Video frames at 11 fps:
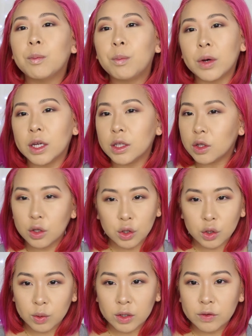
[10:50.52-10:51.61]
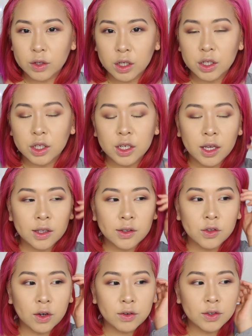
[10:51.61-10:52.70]
but don't ever touch it. And
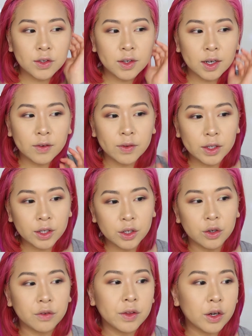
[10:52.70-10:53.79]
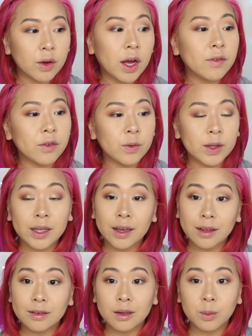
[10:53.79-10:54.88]
so I was just kind of like, if they don't have a really
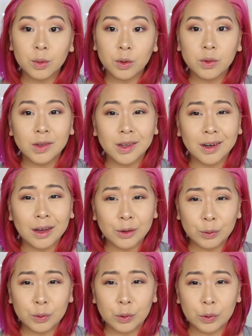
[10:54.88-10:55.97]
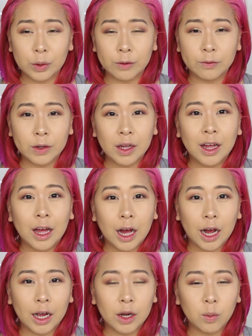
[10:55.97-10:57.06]
hands-on approach, then I don't know if
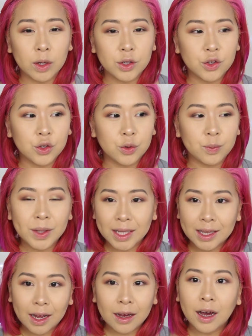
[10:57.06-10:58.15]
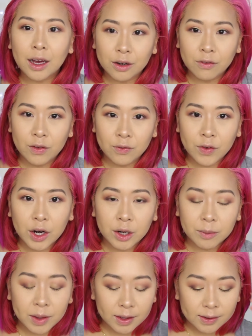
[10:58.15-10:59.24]
I want to be in that kind of
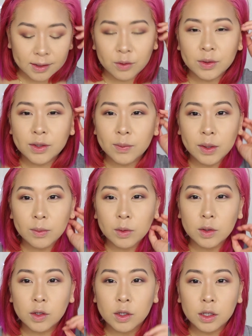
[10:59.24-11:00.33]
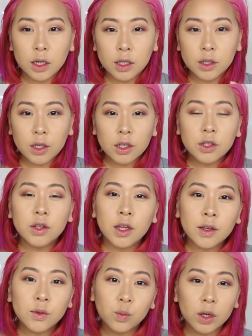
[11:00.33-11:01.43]
environment. I want to be able to touch
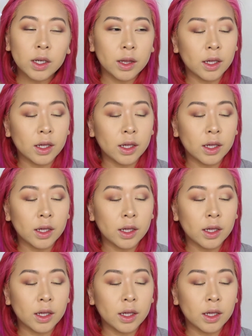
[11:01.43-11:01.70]
things, work